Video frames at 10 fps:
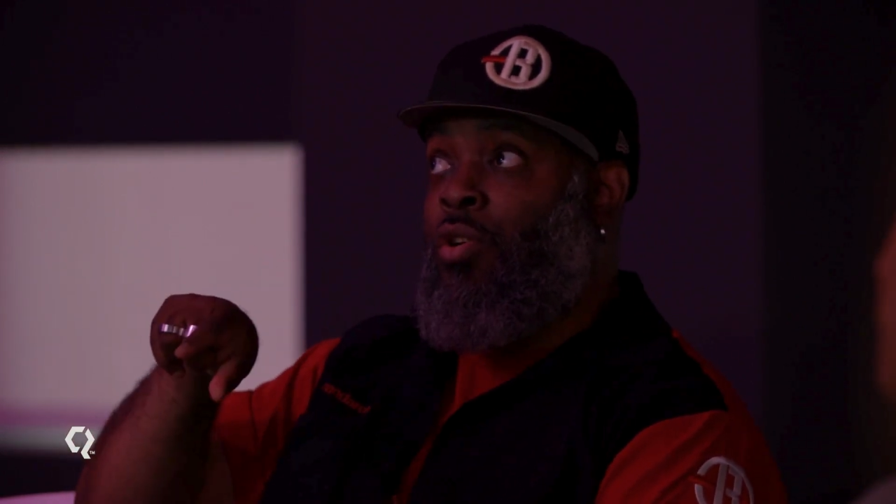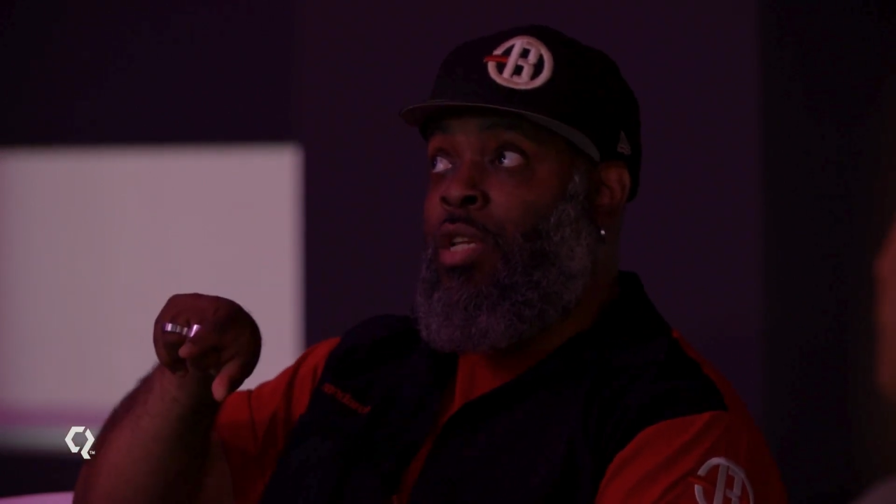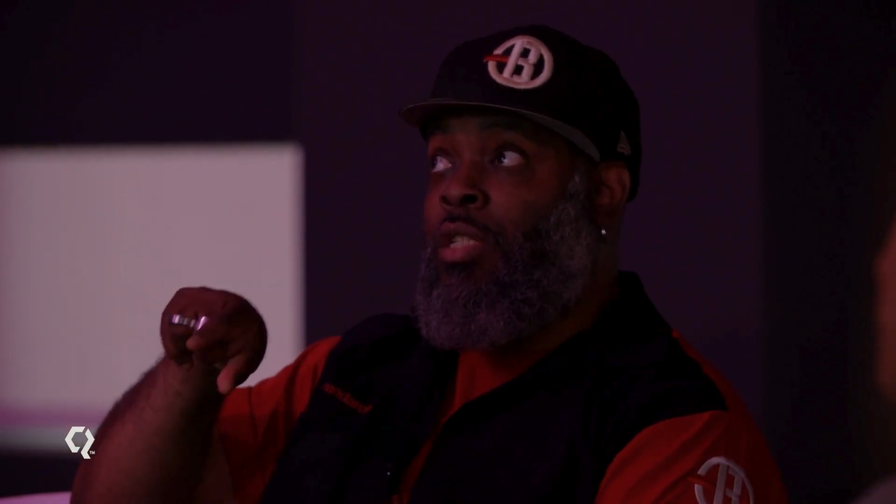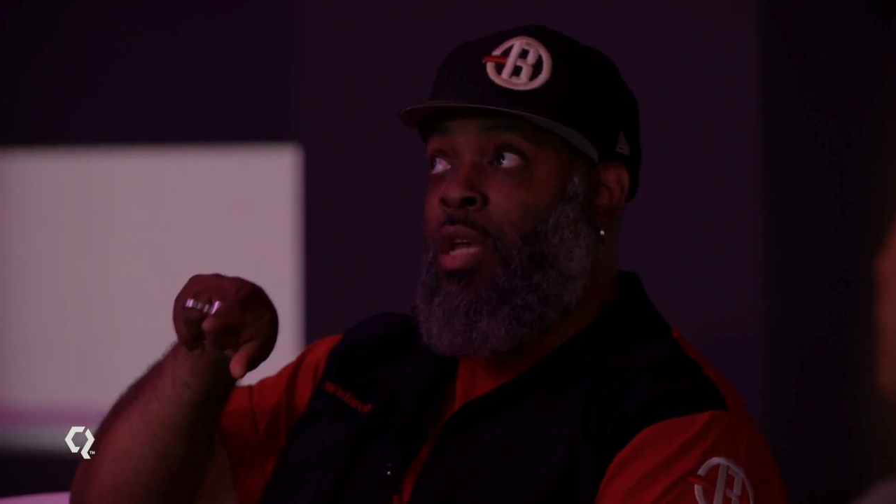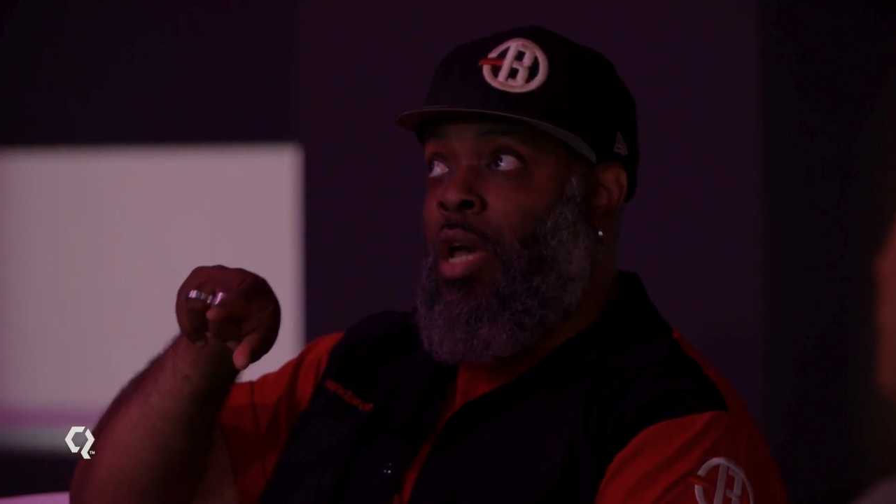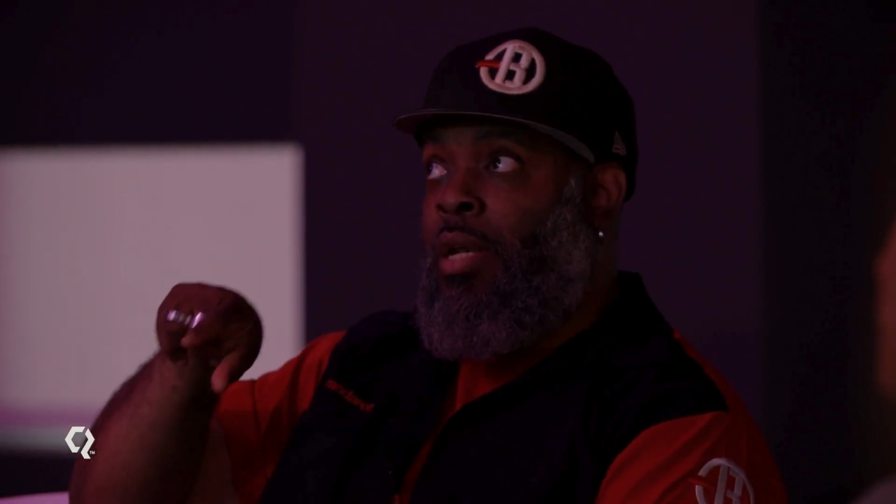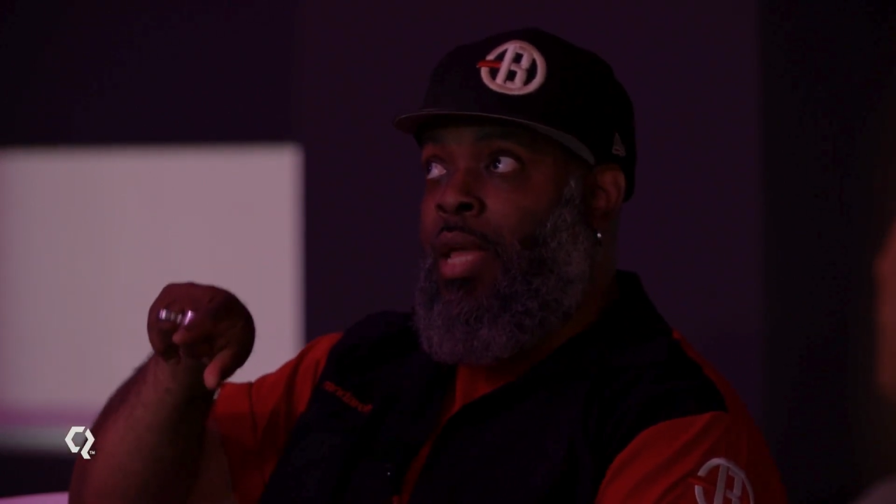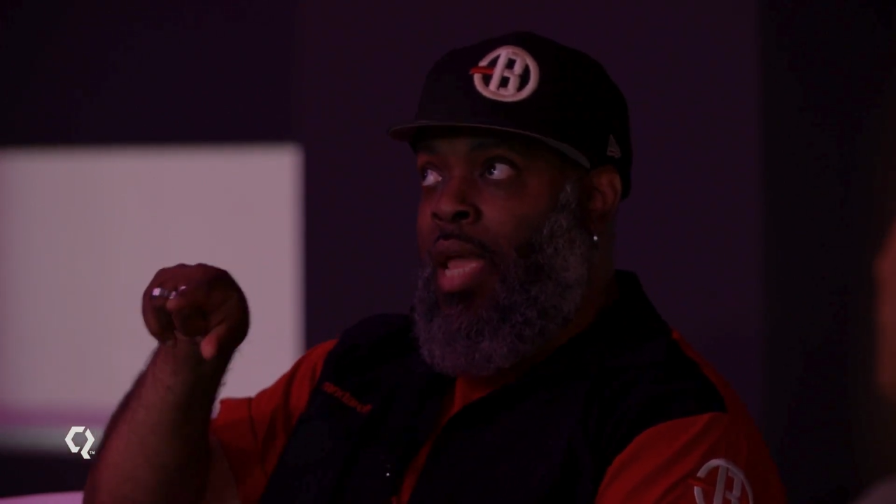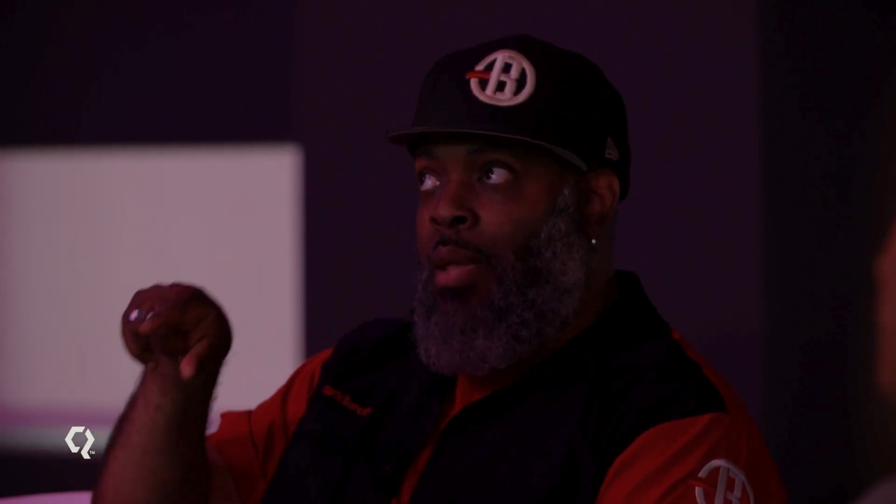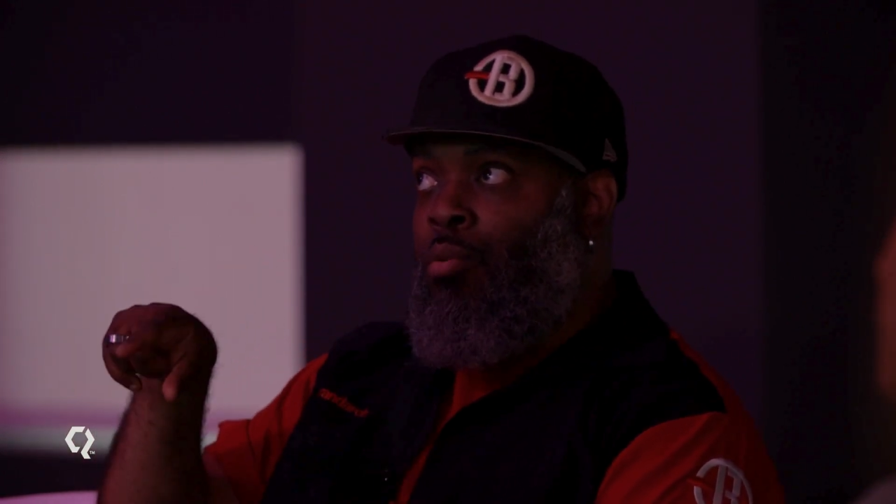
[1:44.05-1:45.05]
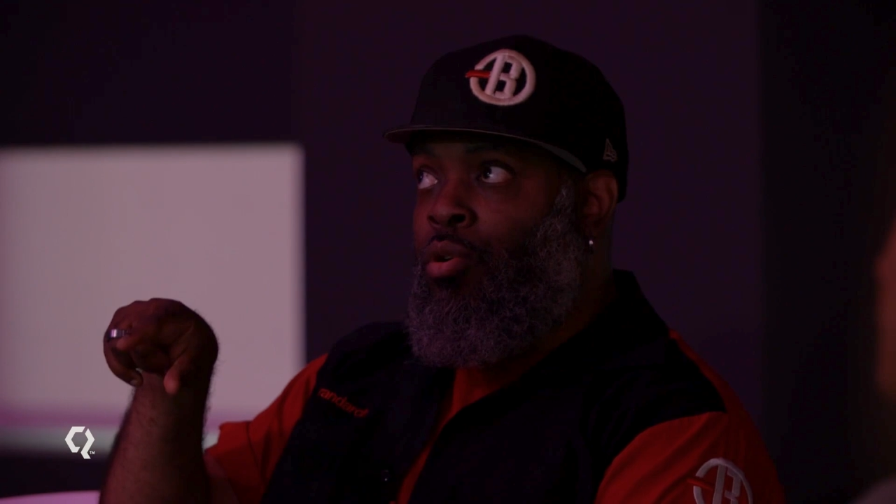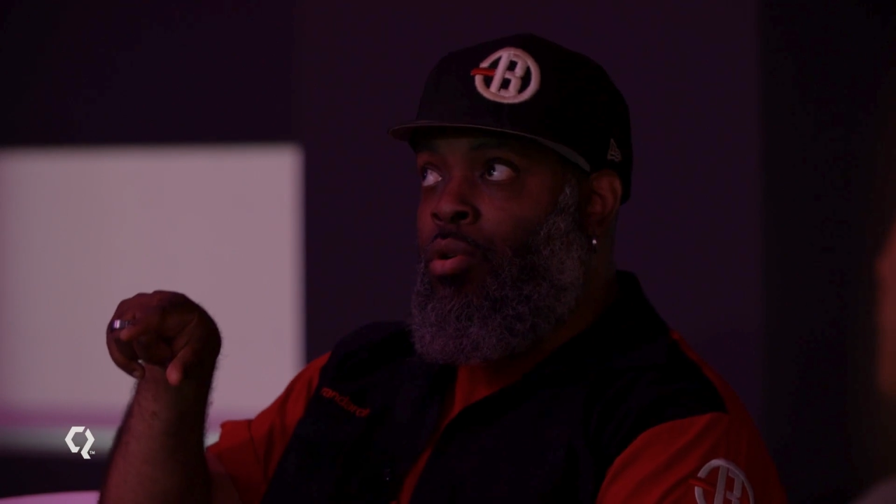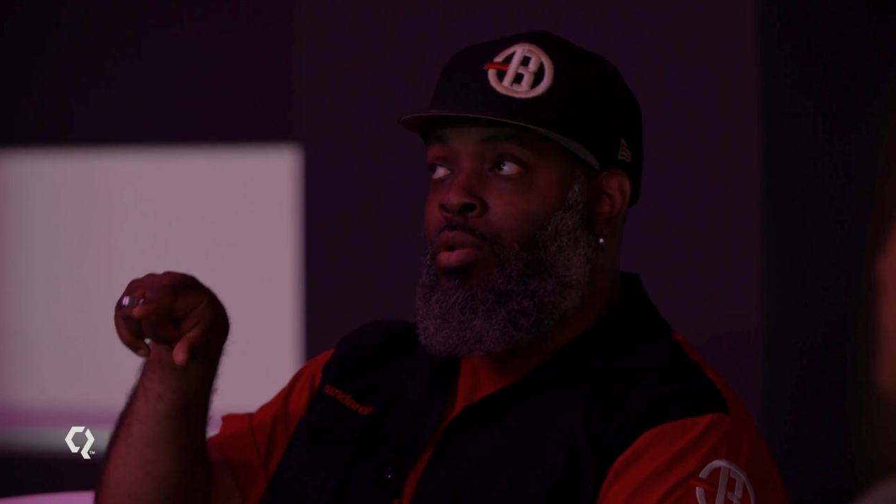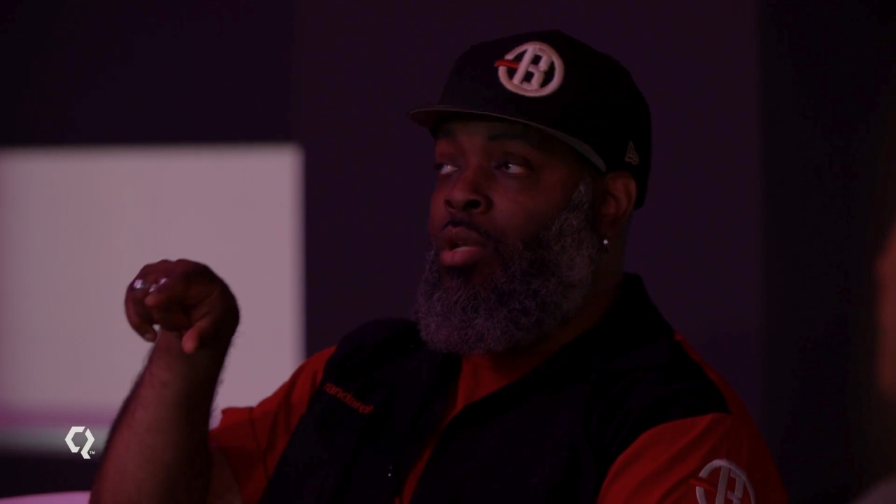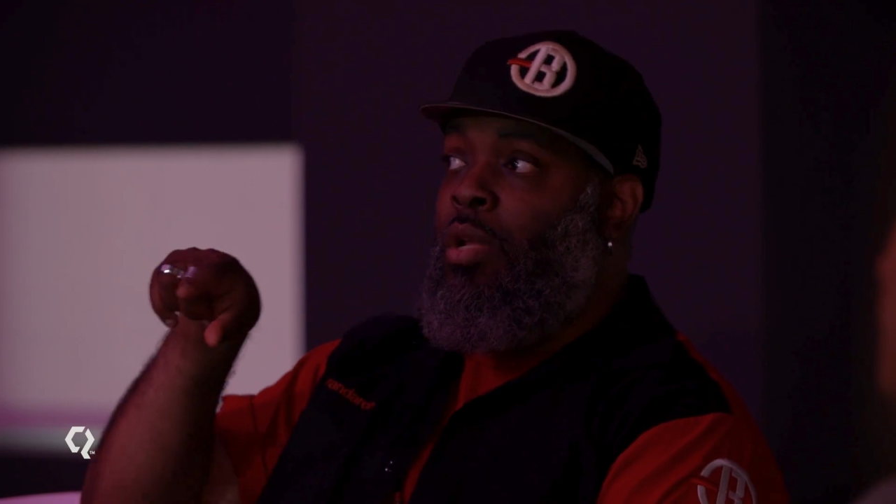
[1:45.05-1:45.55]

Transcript: is unable